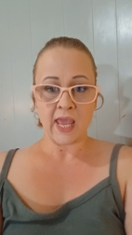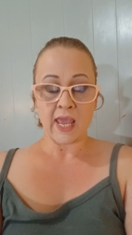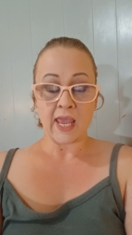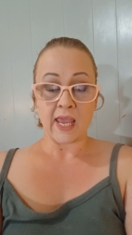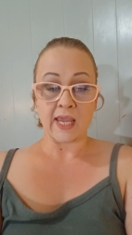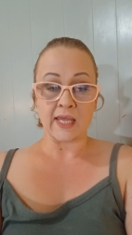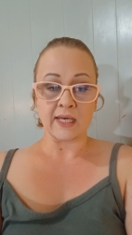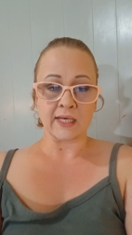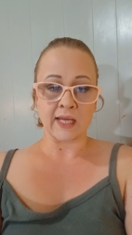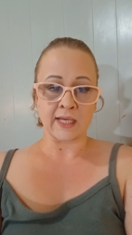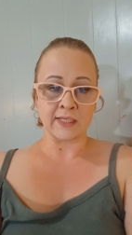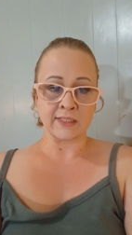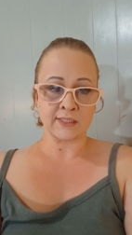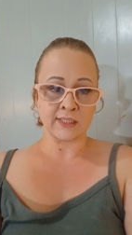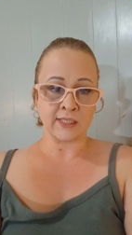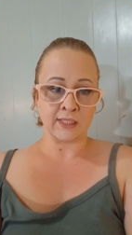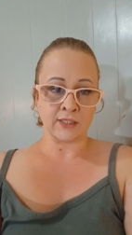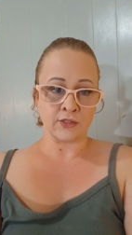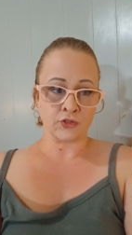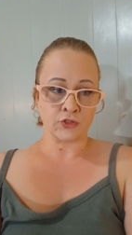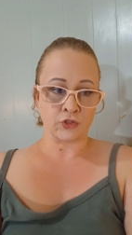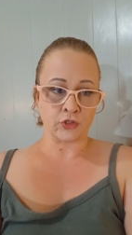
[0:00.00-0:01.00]
In
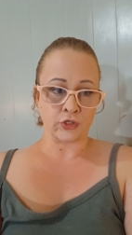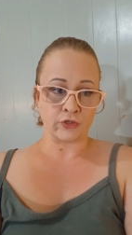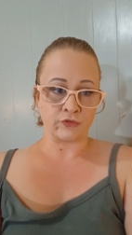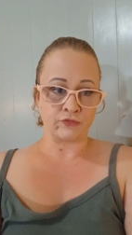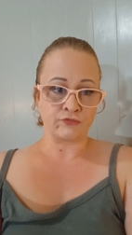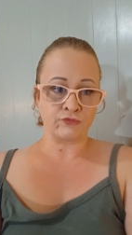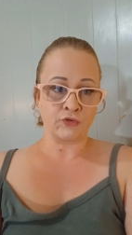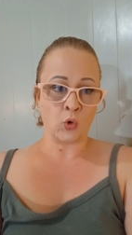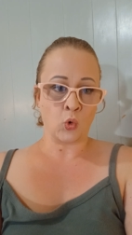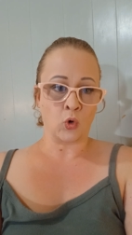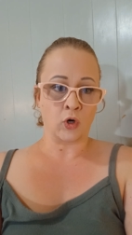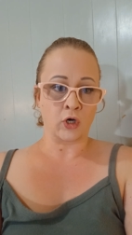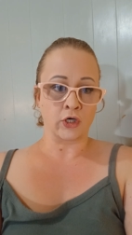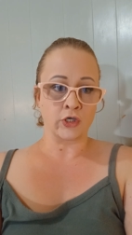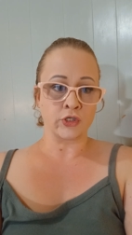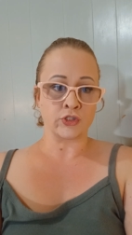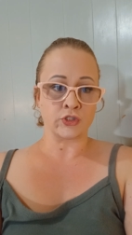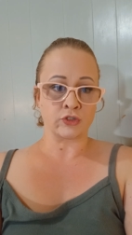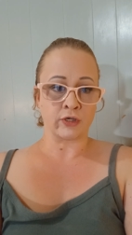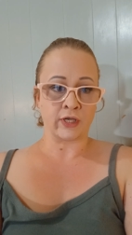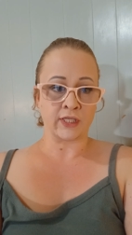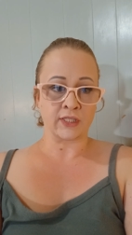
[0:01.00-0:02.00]
1934,
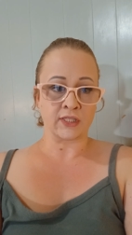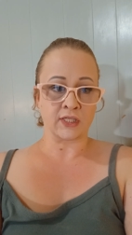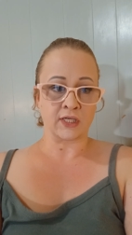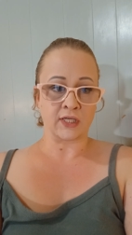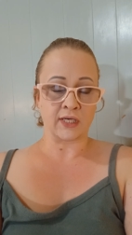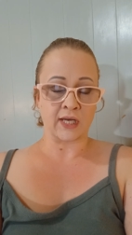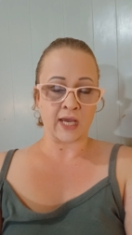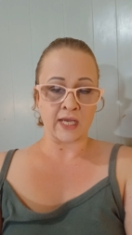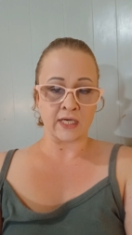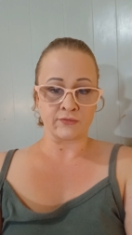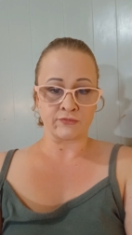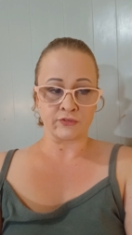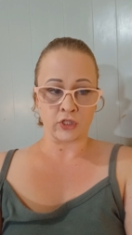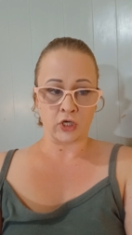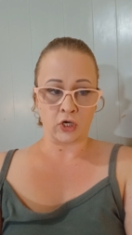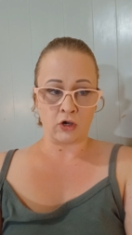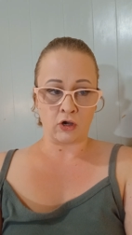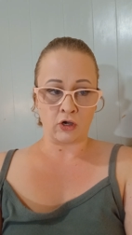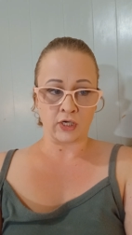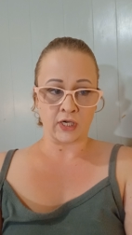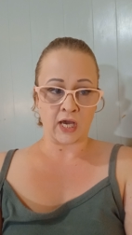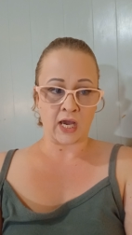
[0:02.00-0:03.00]
during the Night of the
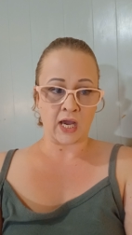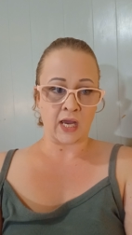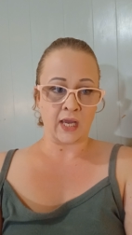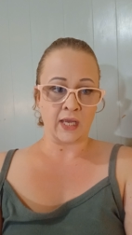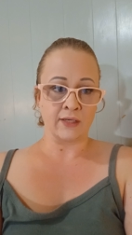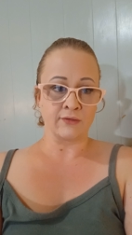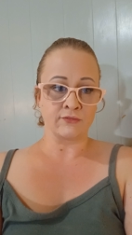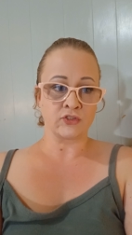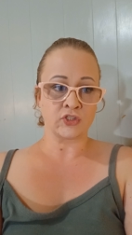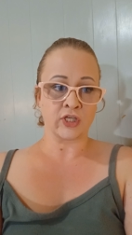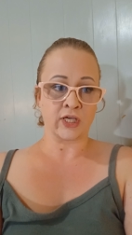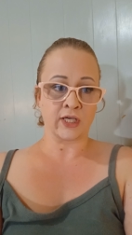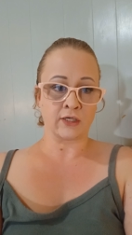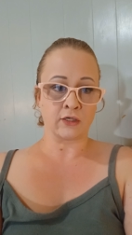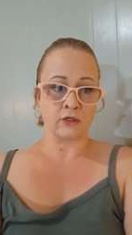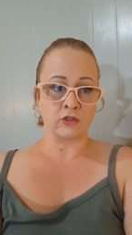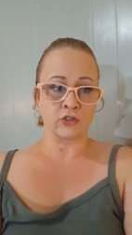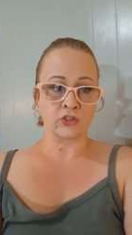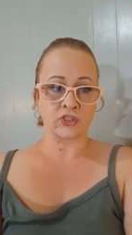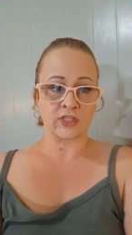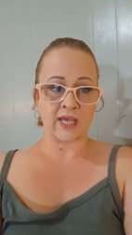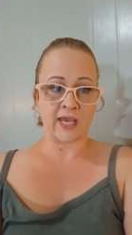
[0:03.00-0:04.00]
Long Knives,
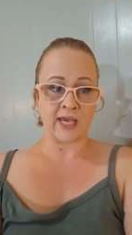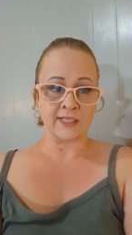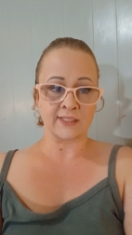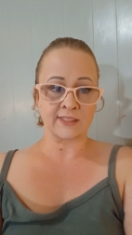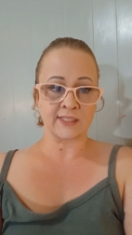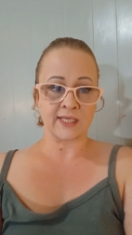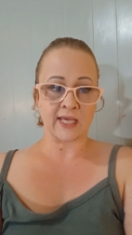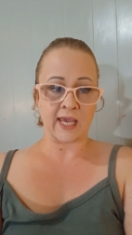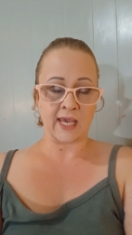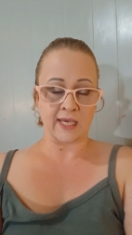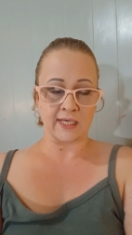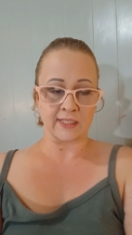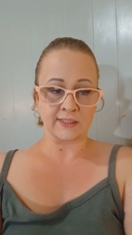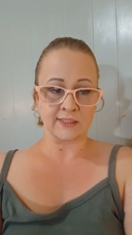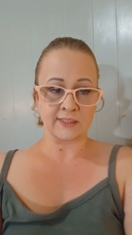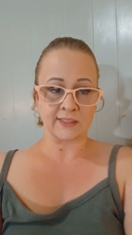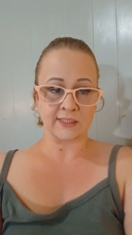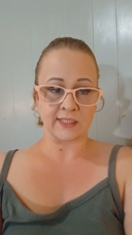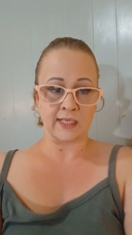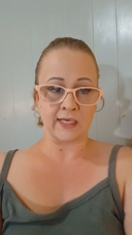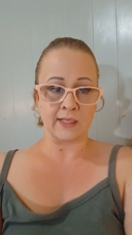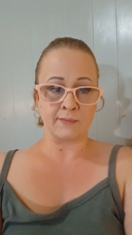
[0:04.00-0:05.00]
Hitler's
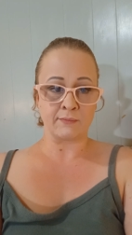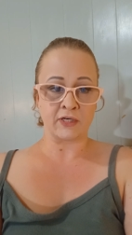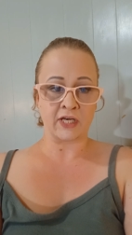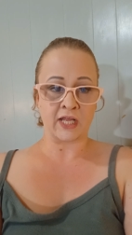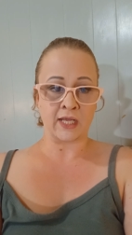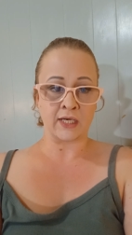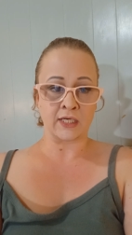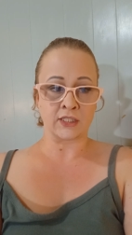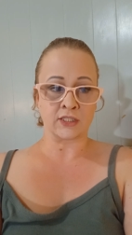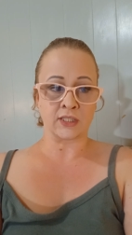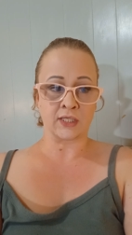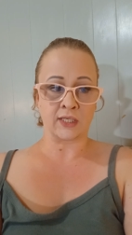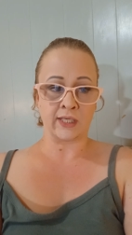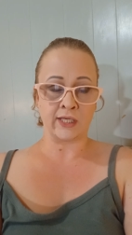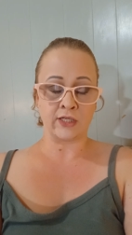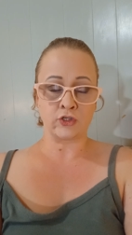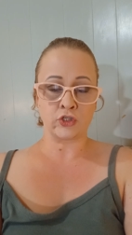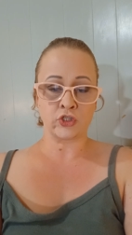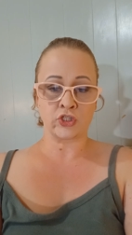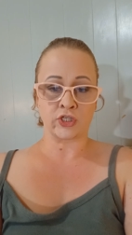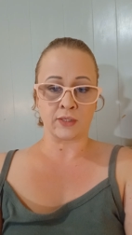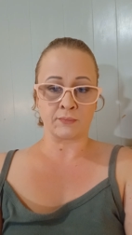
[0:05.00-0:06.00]
SS eliminated the
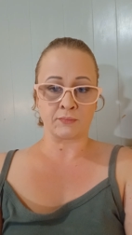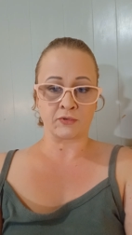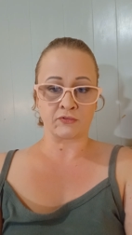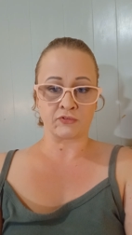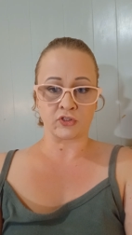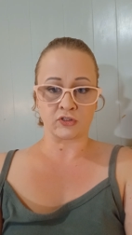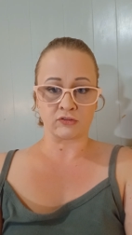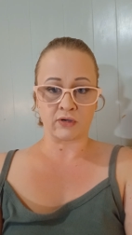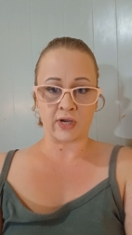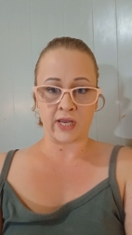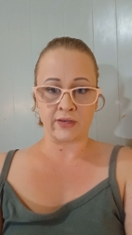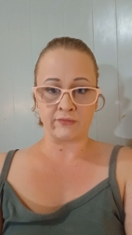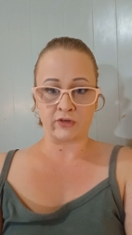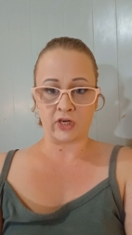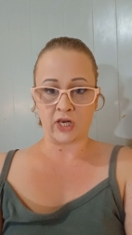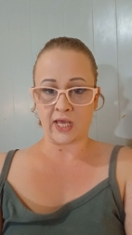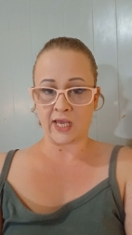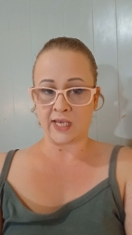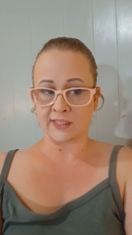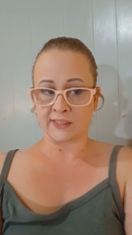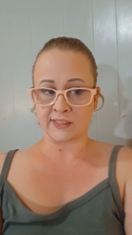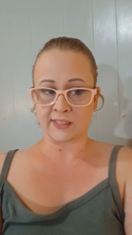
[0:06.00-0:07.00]
leadership of the
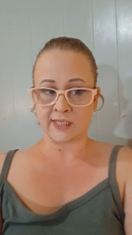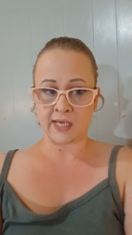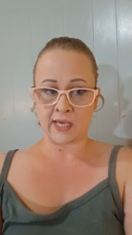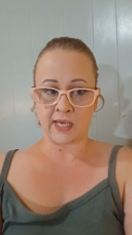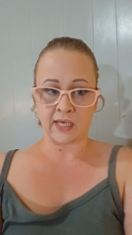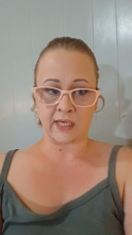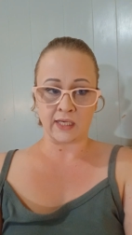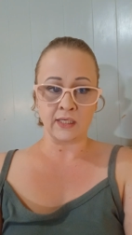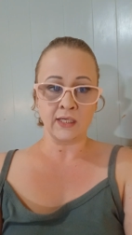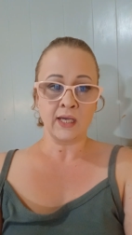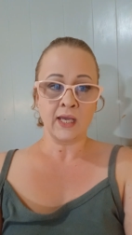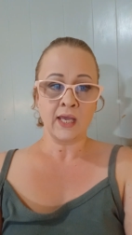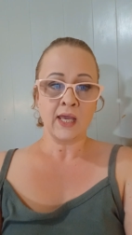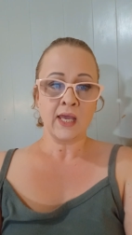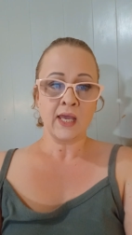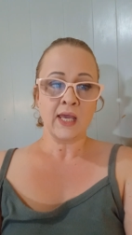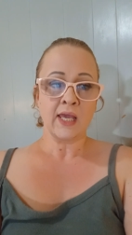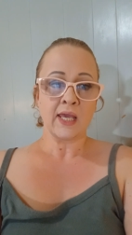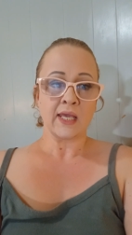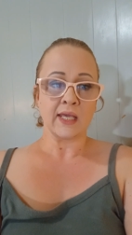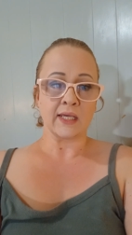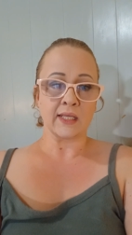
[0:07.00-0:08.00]
rival SA,
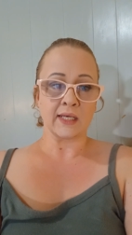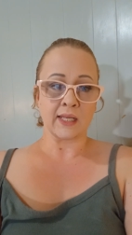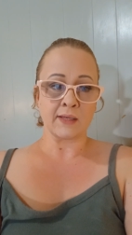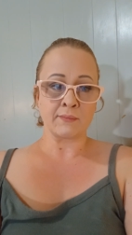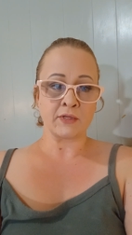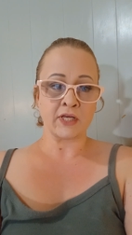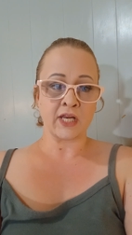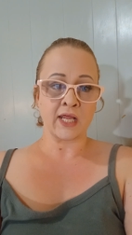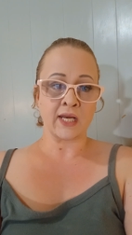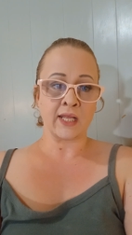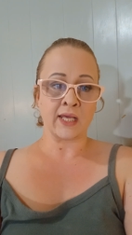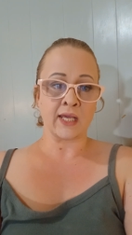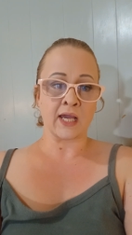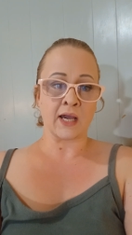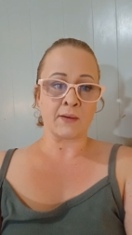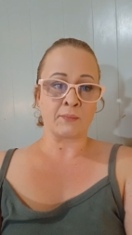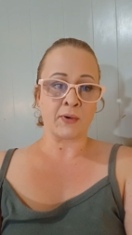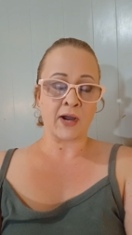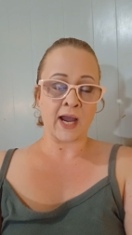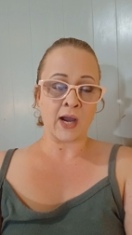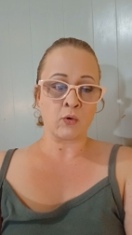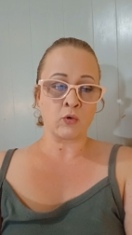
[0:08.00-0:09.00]
eliminating a
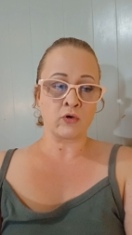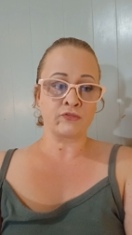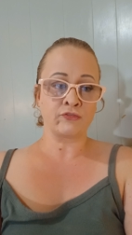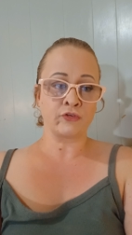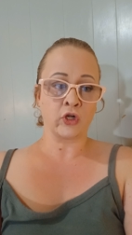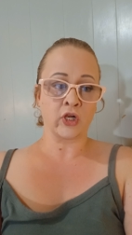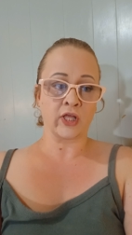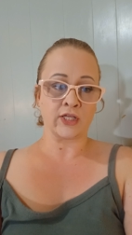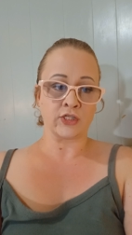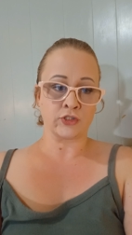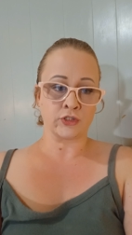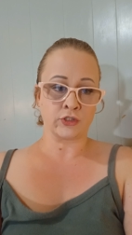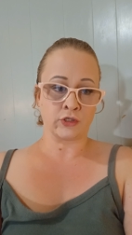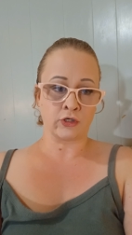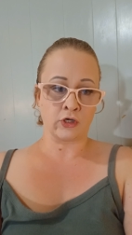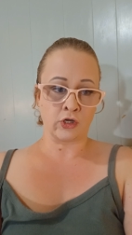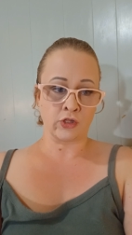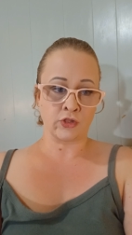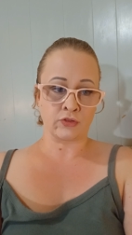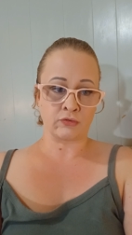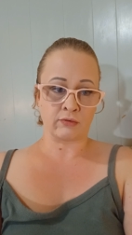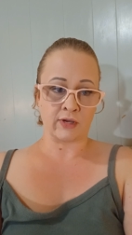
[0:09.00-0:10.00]
powerful
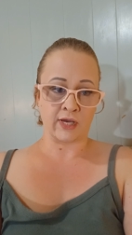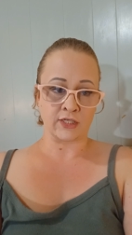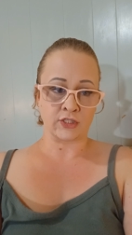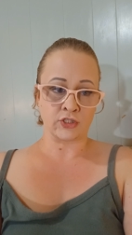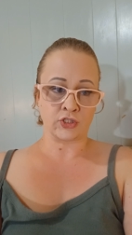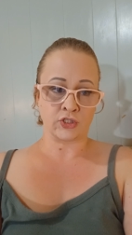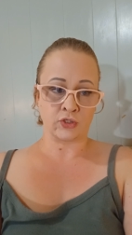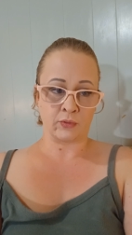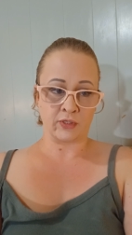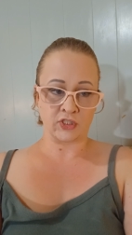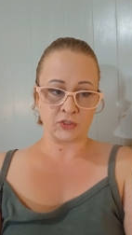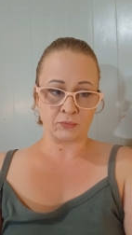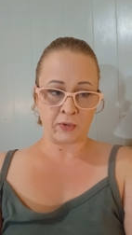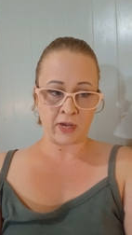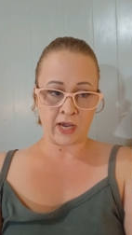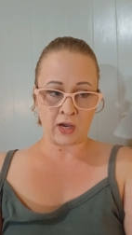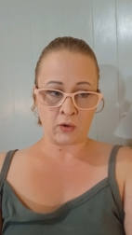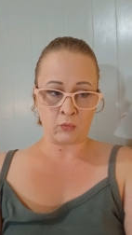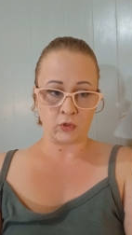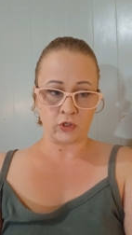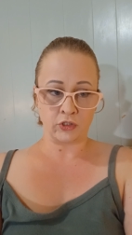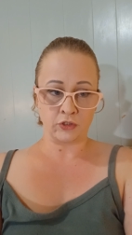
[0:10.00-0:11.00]
internal threat to his
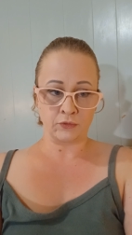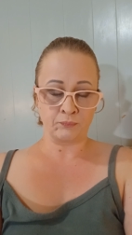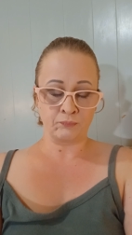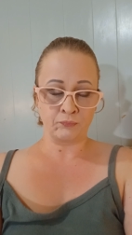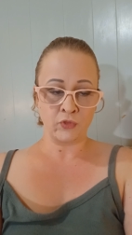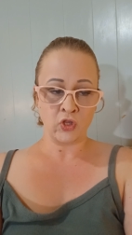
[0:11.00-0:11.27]
power.